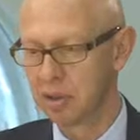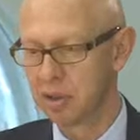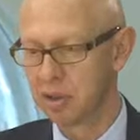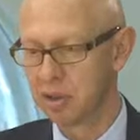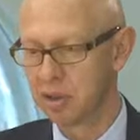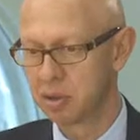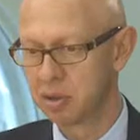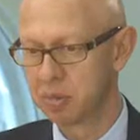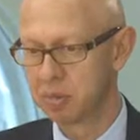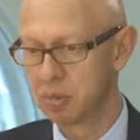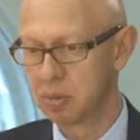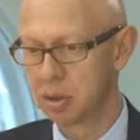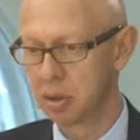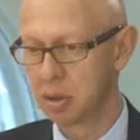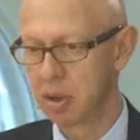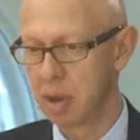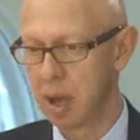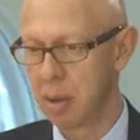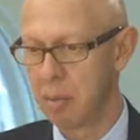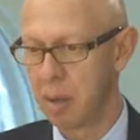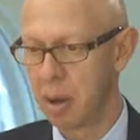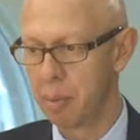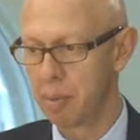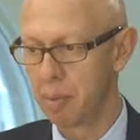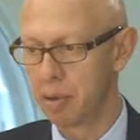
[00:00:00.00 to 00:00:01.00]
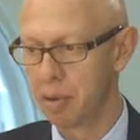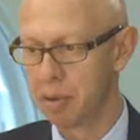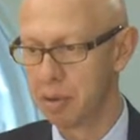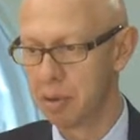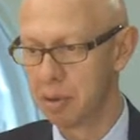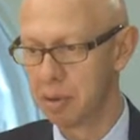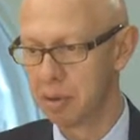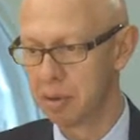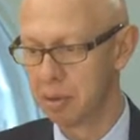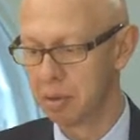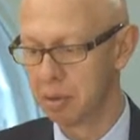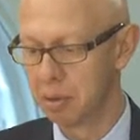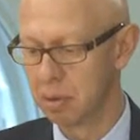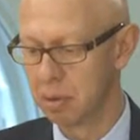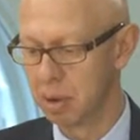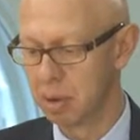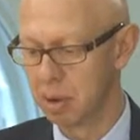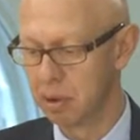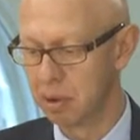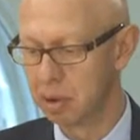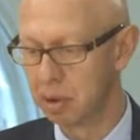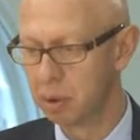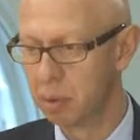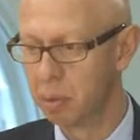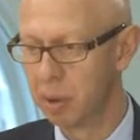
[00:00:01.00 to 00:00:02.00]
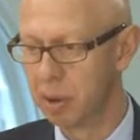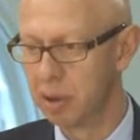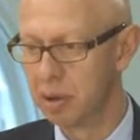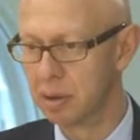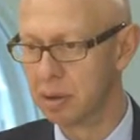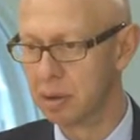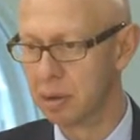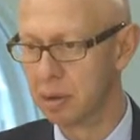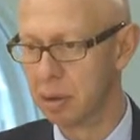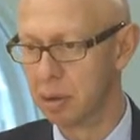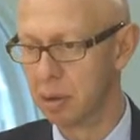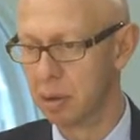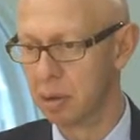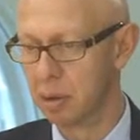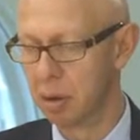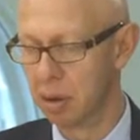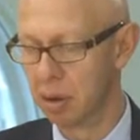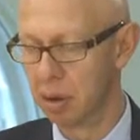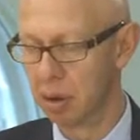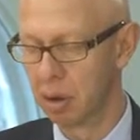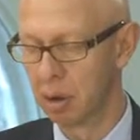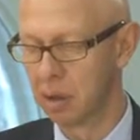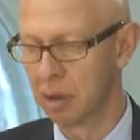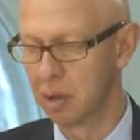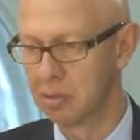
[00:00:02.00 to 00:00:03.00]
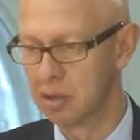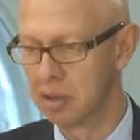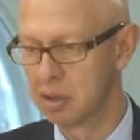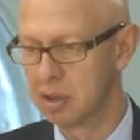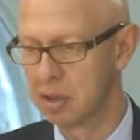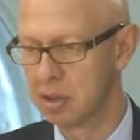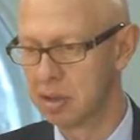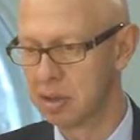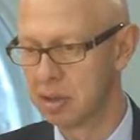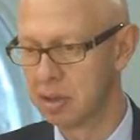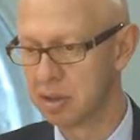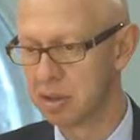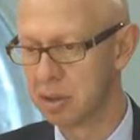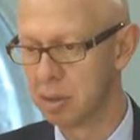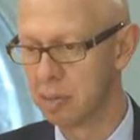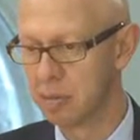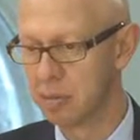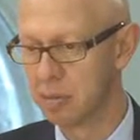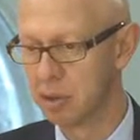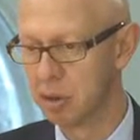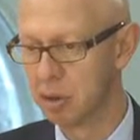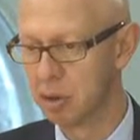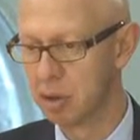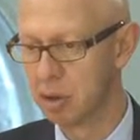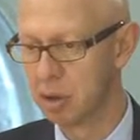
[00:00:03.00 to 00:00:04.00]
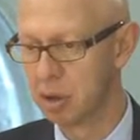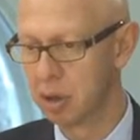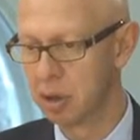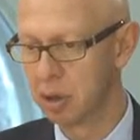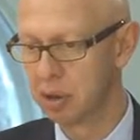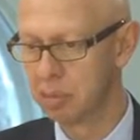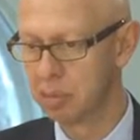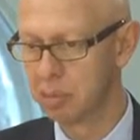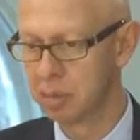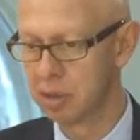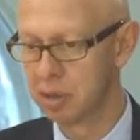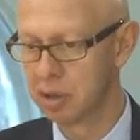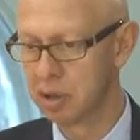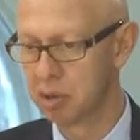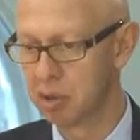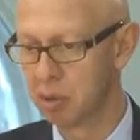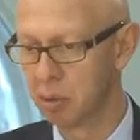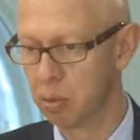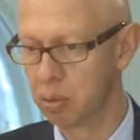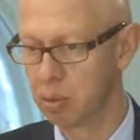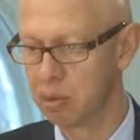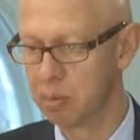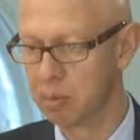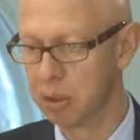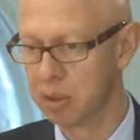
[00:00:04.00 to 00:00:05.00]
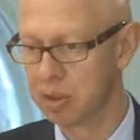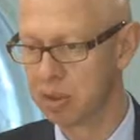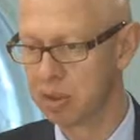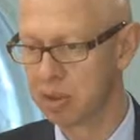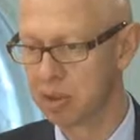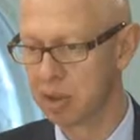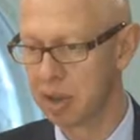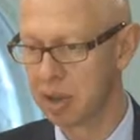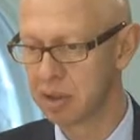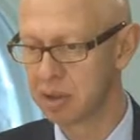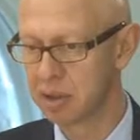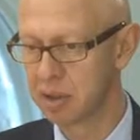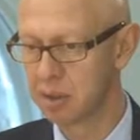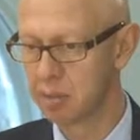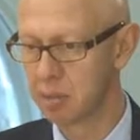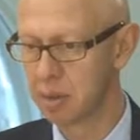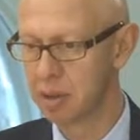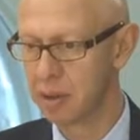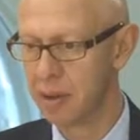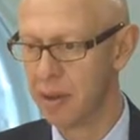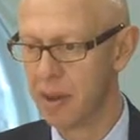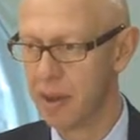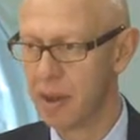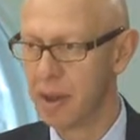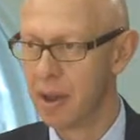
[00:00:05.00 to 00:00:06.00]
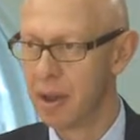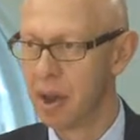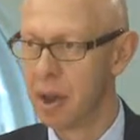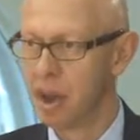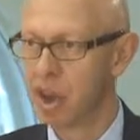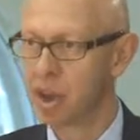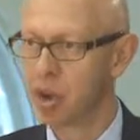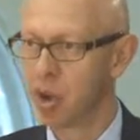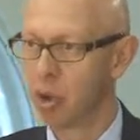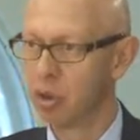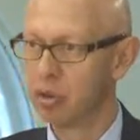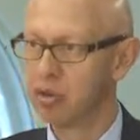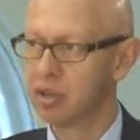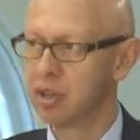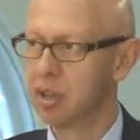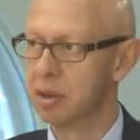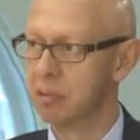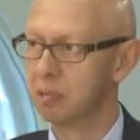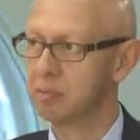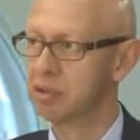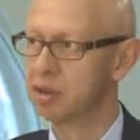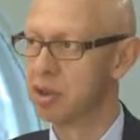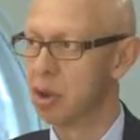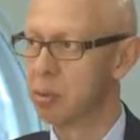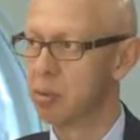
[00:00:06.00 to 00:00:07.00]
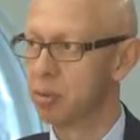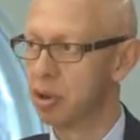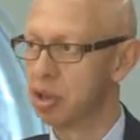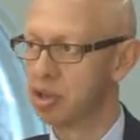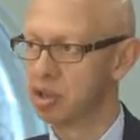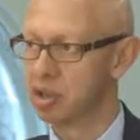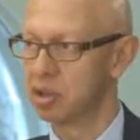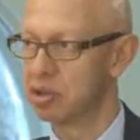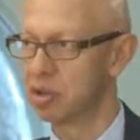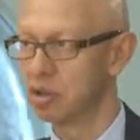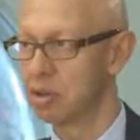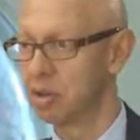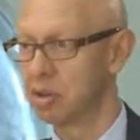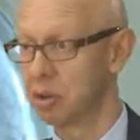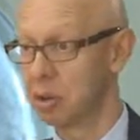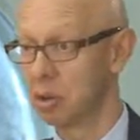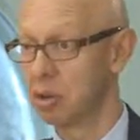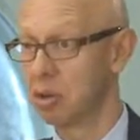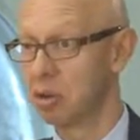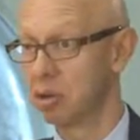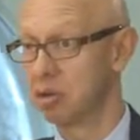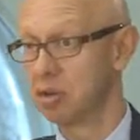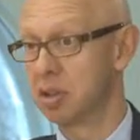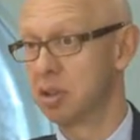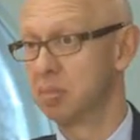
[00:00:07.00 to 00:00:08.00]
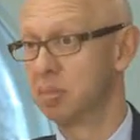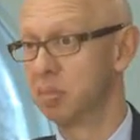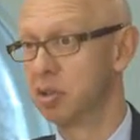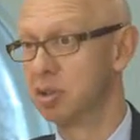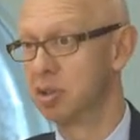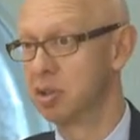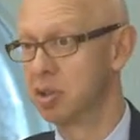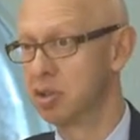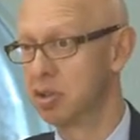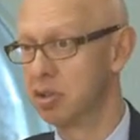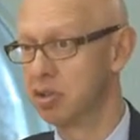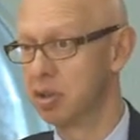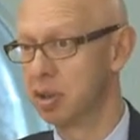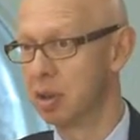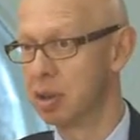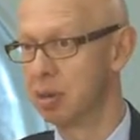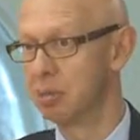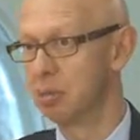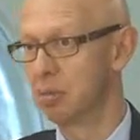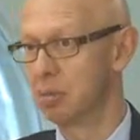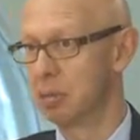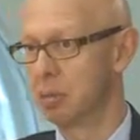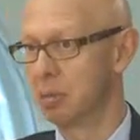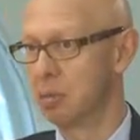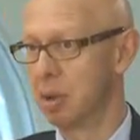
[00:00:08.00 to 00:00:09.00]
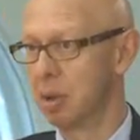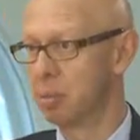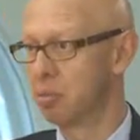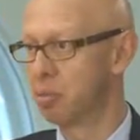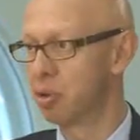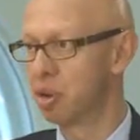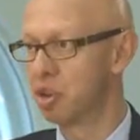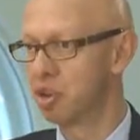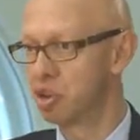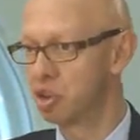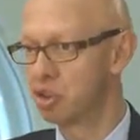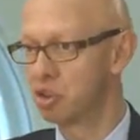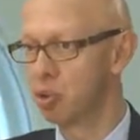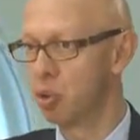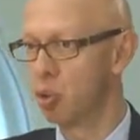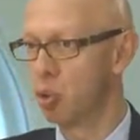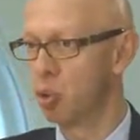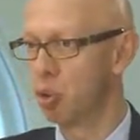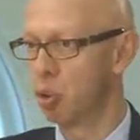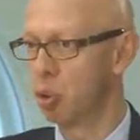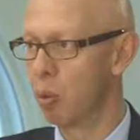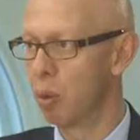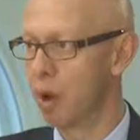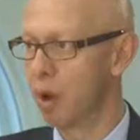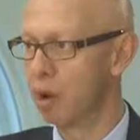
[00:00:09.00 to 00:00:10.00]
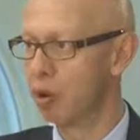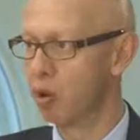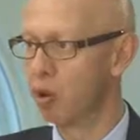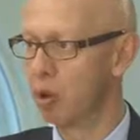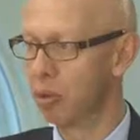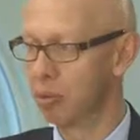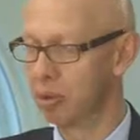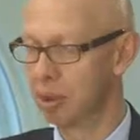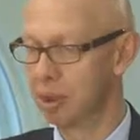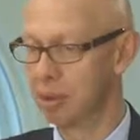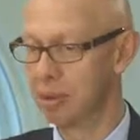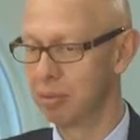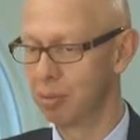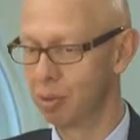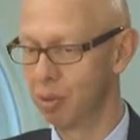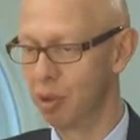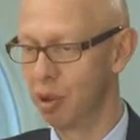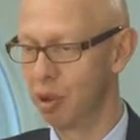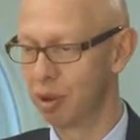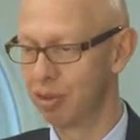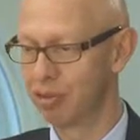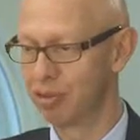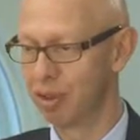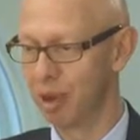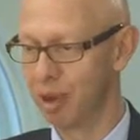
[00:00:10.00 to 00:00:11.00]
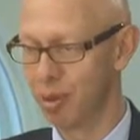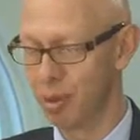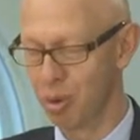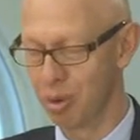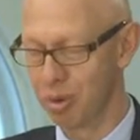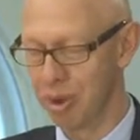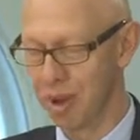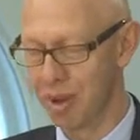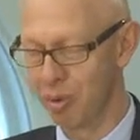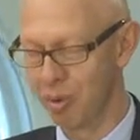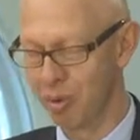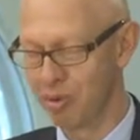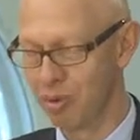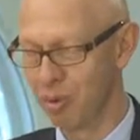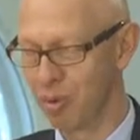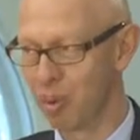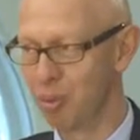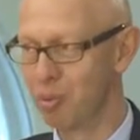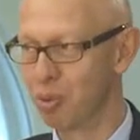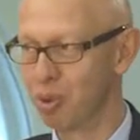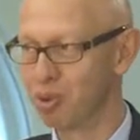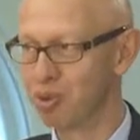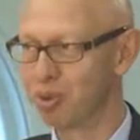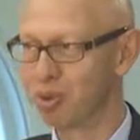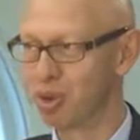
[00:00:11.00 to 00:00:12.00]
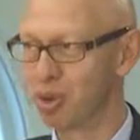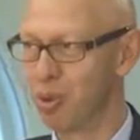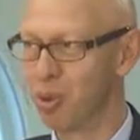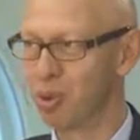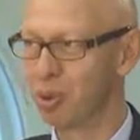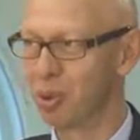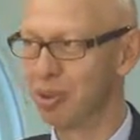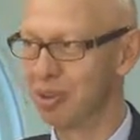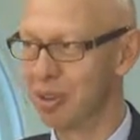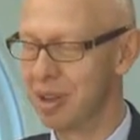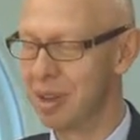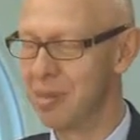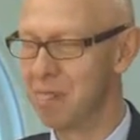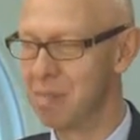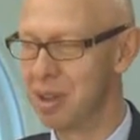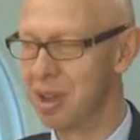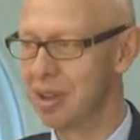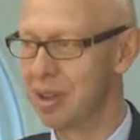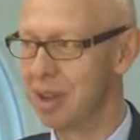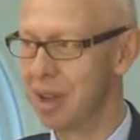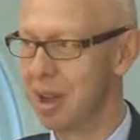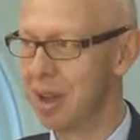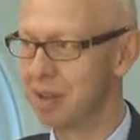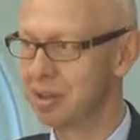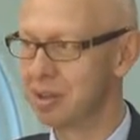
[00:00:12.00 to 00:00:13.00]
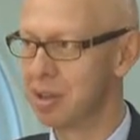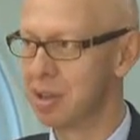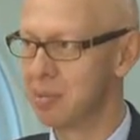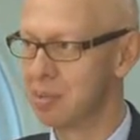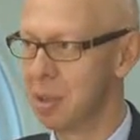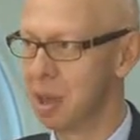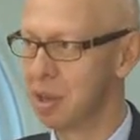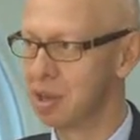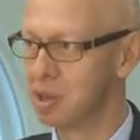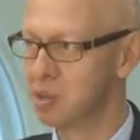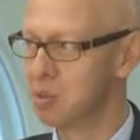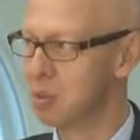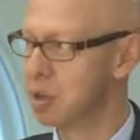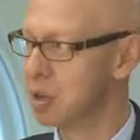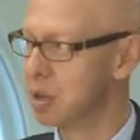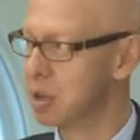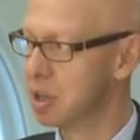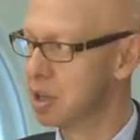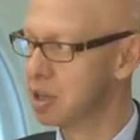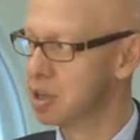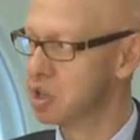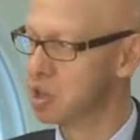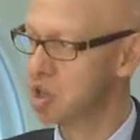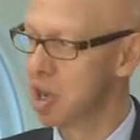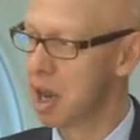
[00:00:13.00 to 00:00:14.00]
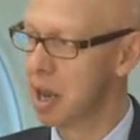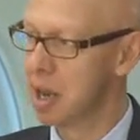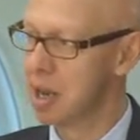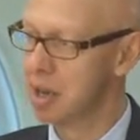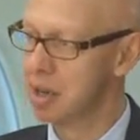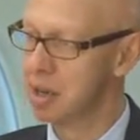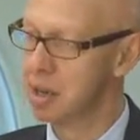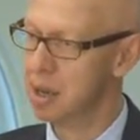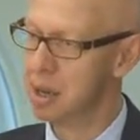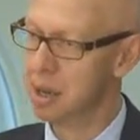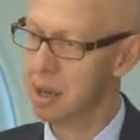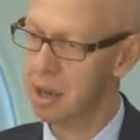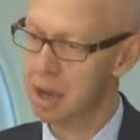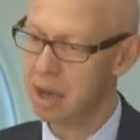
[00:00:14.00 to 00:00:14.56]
this has come up in a little bit, and I get the sense in some of the earlier material we've been discussing, but content, so precious to the content producer and precious all the way along the workflow, or however one wants to call it, the media asset management chain.